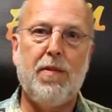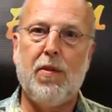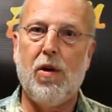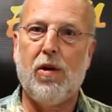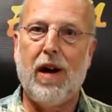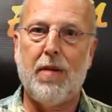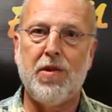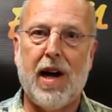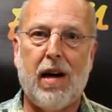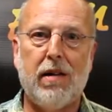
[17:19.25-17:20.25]
programs
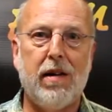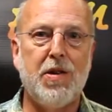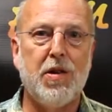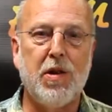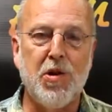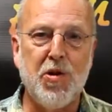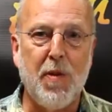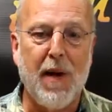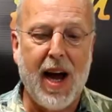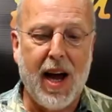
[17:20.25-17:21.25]
out there, so there's
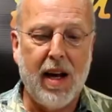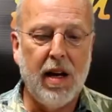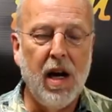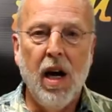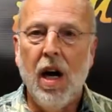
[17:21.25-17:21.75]
demand.